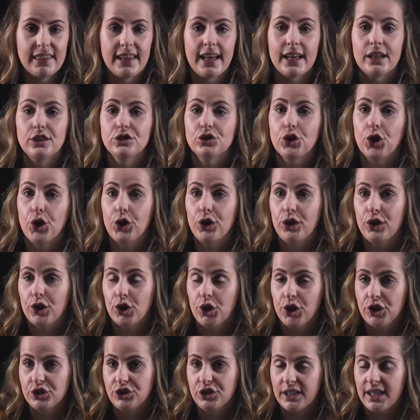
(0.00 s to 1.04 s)
That is only
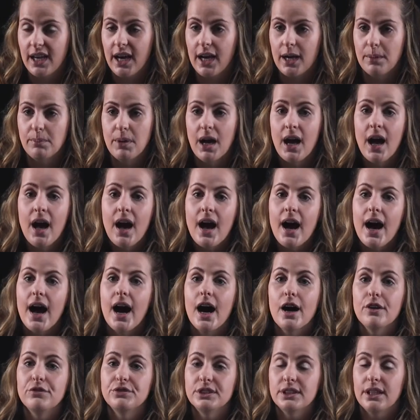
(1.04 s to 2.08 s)
going to come
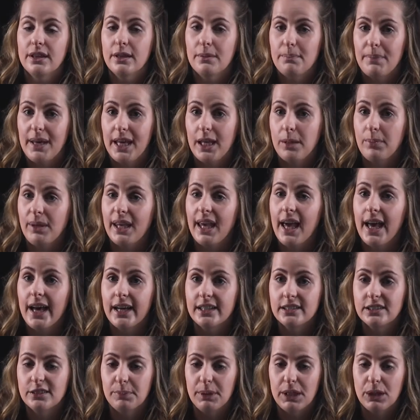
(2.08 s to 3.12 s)
after the baby
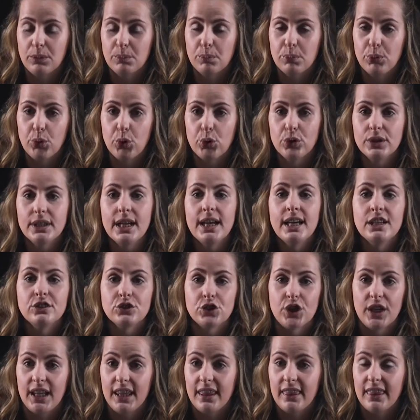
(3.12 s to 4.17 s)
has been born,
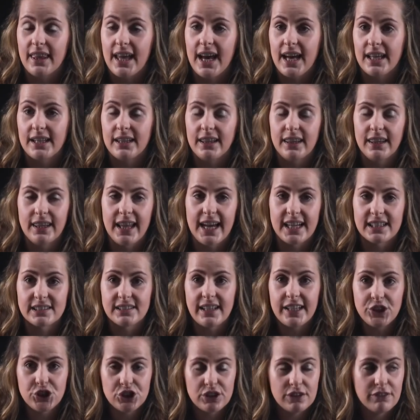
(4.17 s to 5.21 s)
so in that
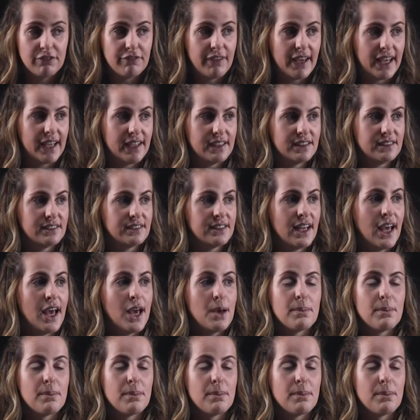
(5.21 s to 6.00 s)
lactation phase,